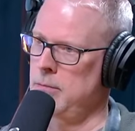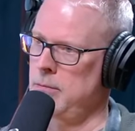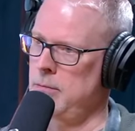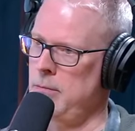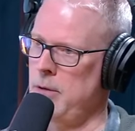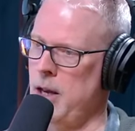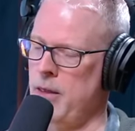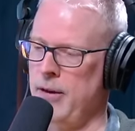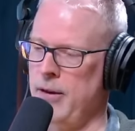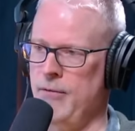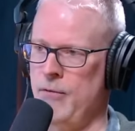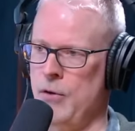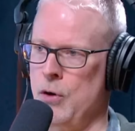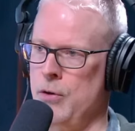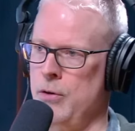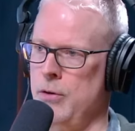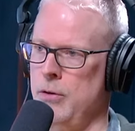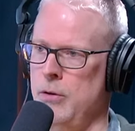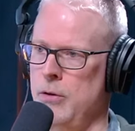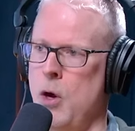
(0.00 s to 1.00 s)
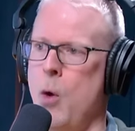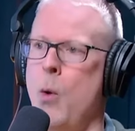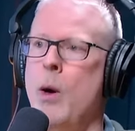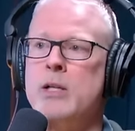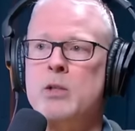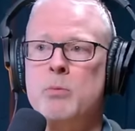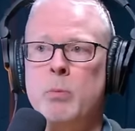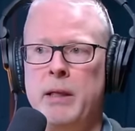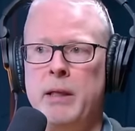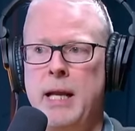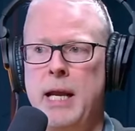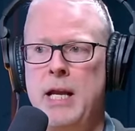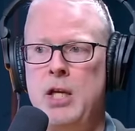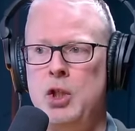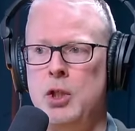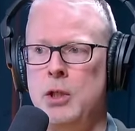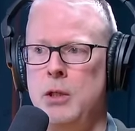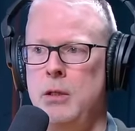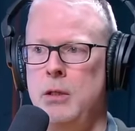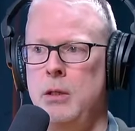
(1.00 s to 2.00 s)
Nothing further. No
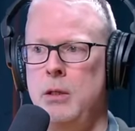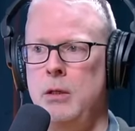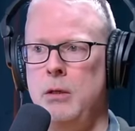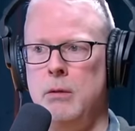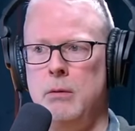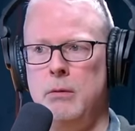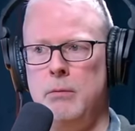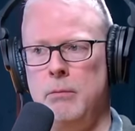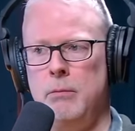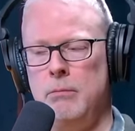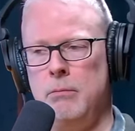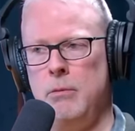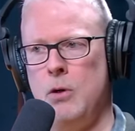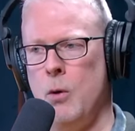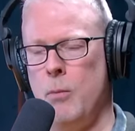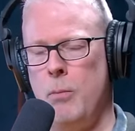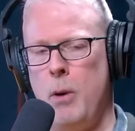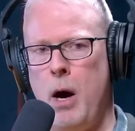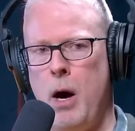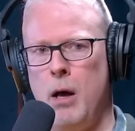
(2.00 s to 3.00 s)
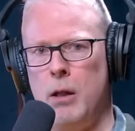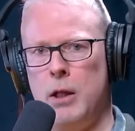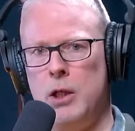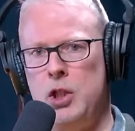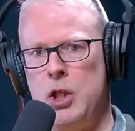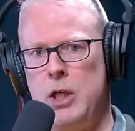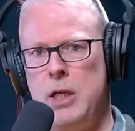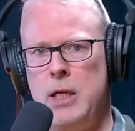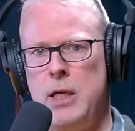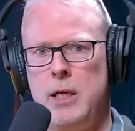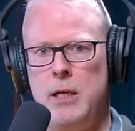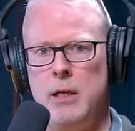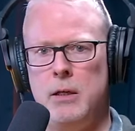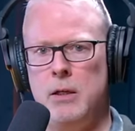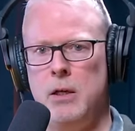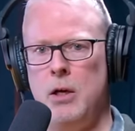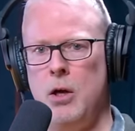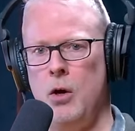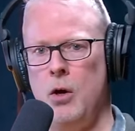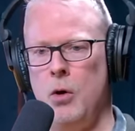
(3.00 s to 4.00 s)
explanation, no apology,
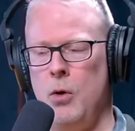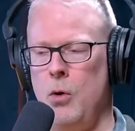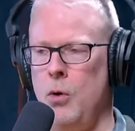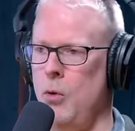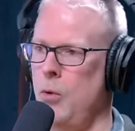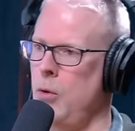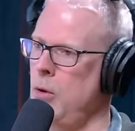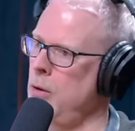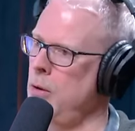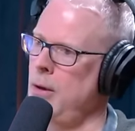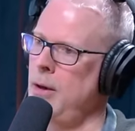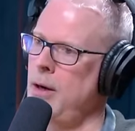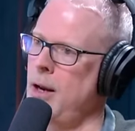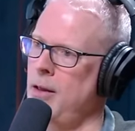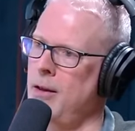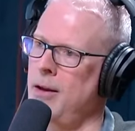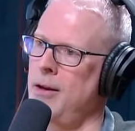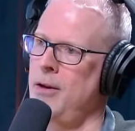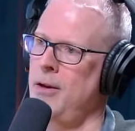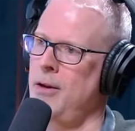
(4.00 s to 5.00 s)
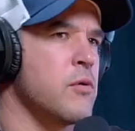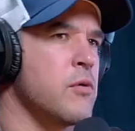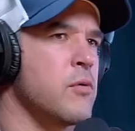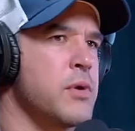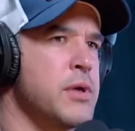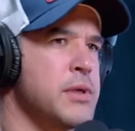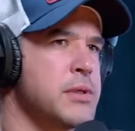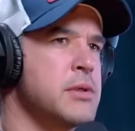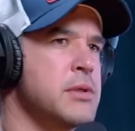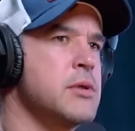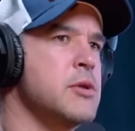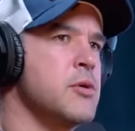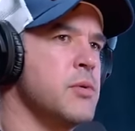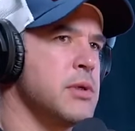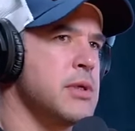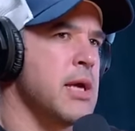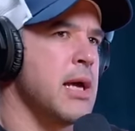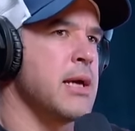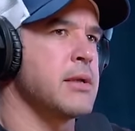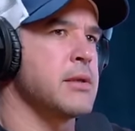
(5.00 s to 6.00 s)
no... They were looking a reason to
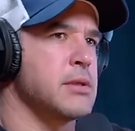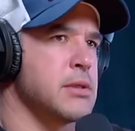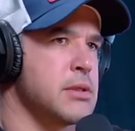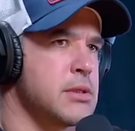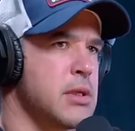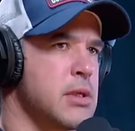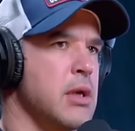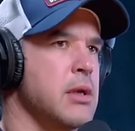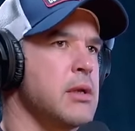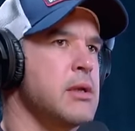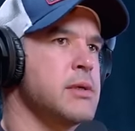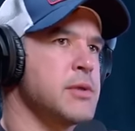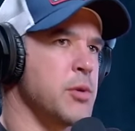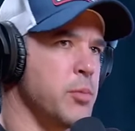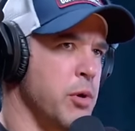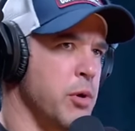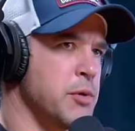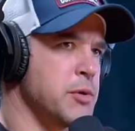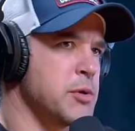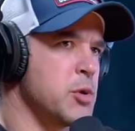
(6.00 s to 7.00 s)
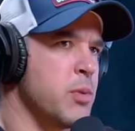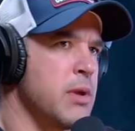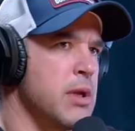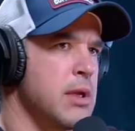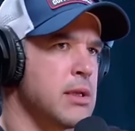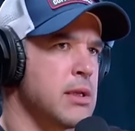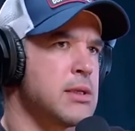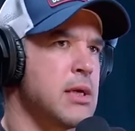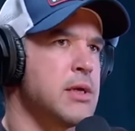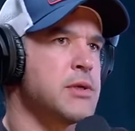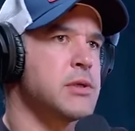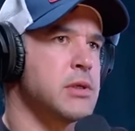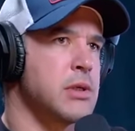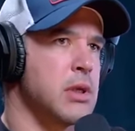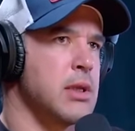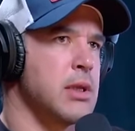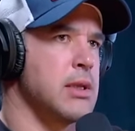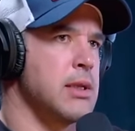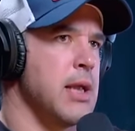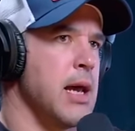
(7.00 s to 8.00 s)
attack the study as opposed to paying attention
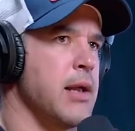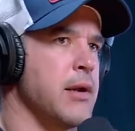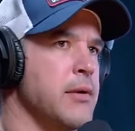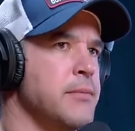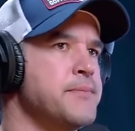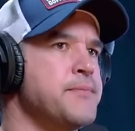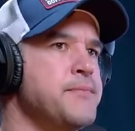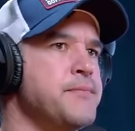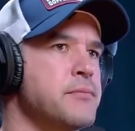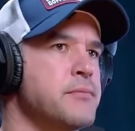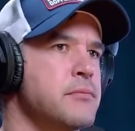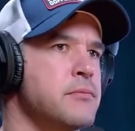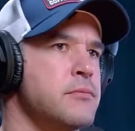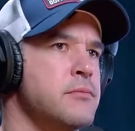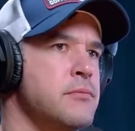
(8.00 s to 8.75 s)
to the data. Yeah,